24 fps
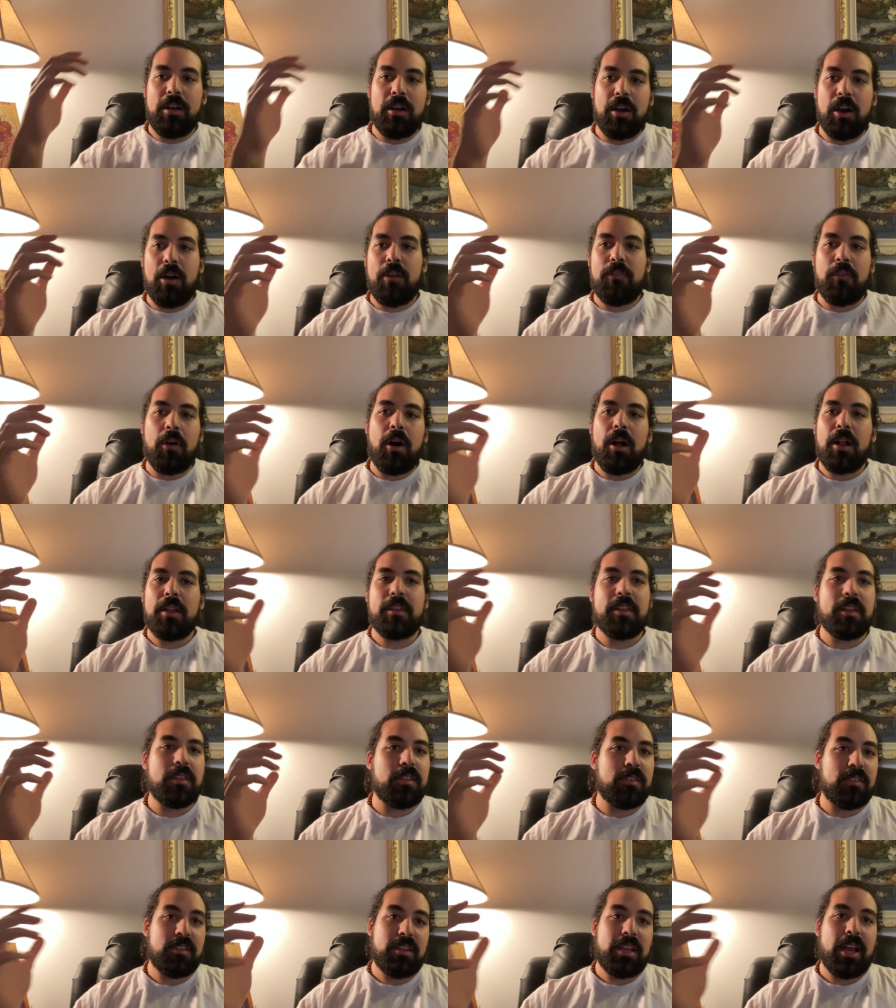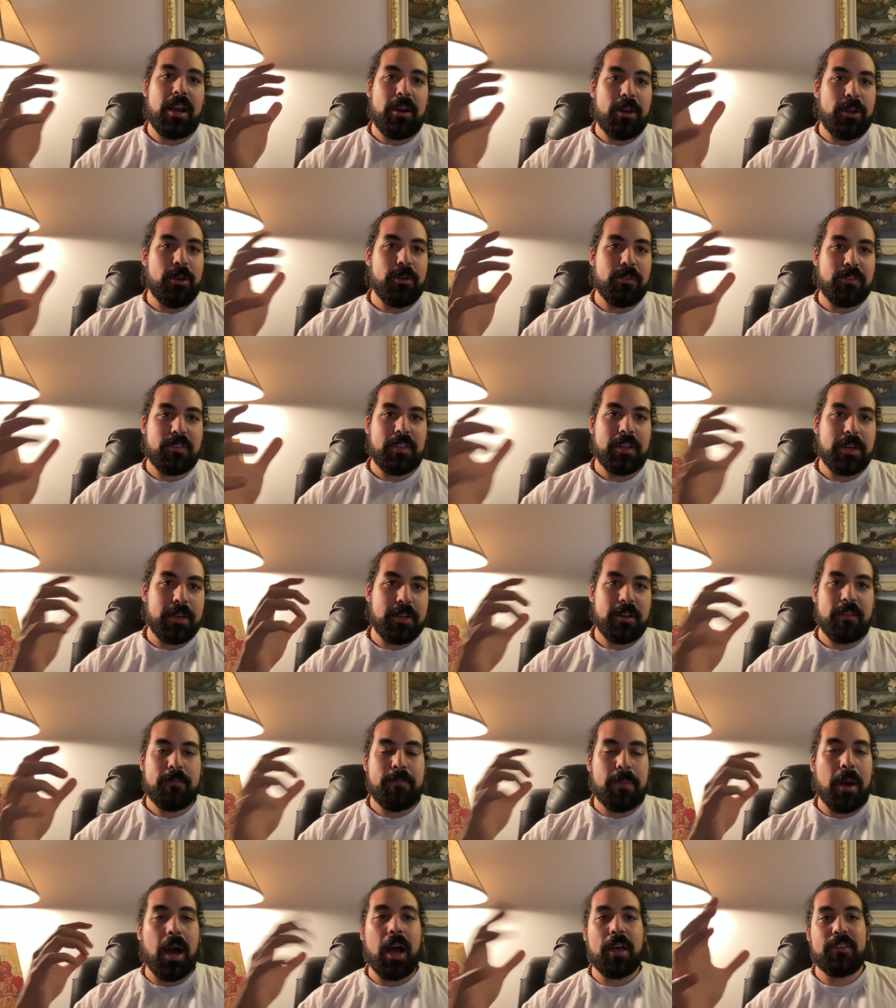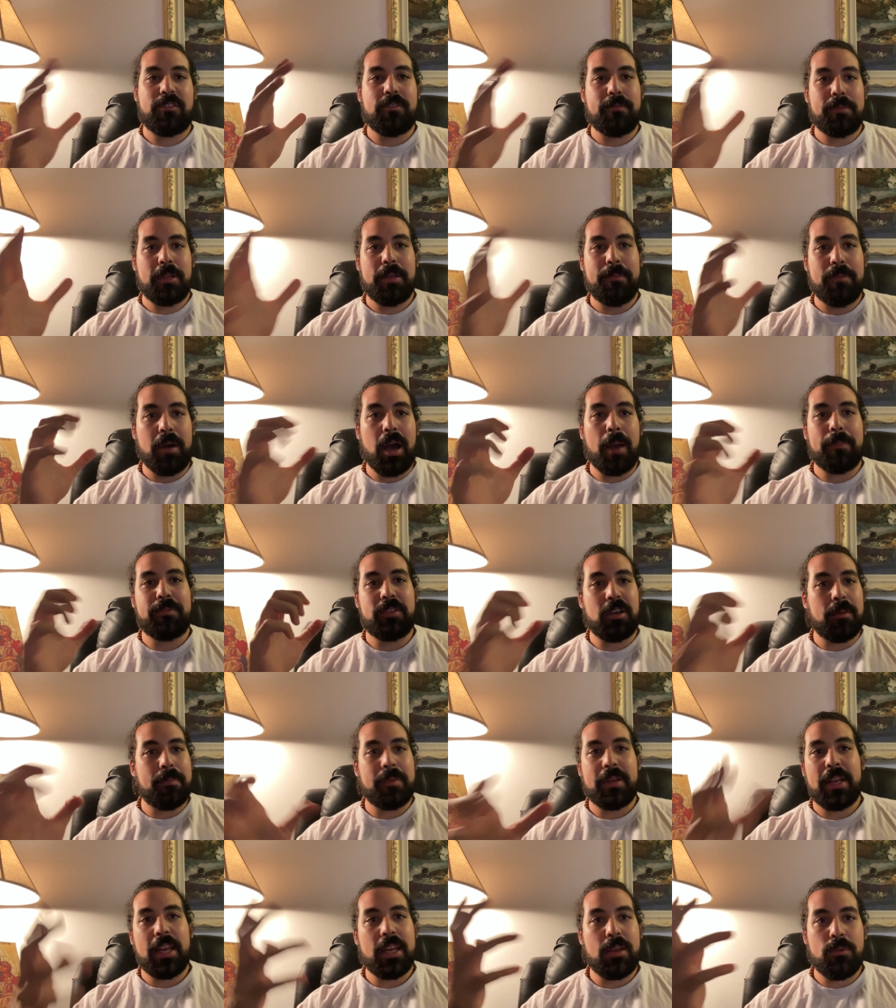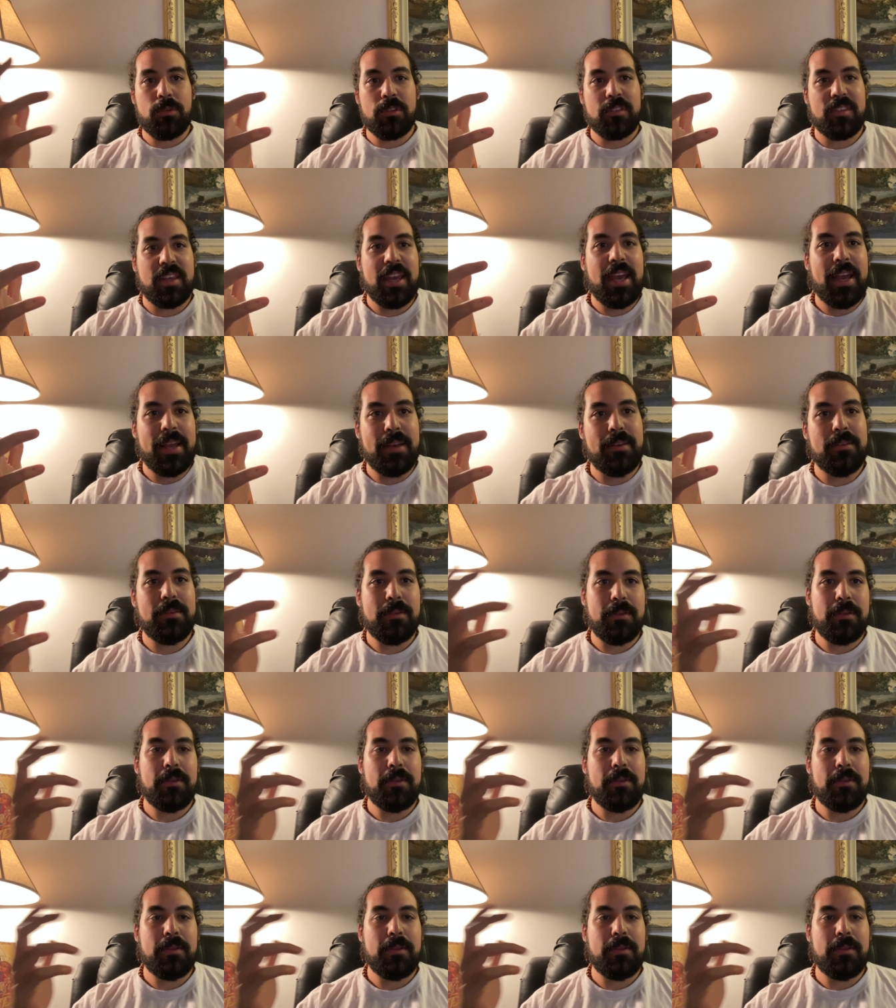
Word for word: Of all the scenarios that could have possibly popped up in anyone's head,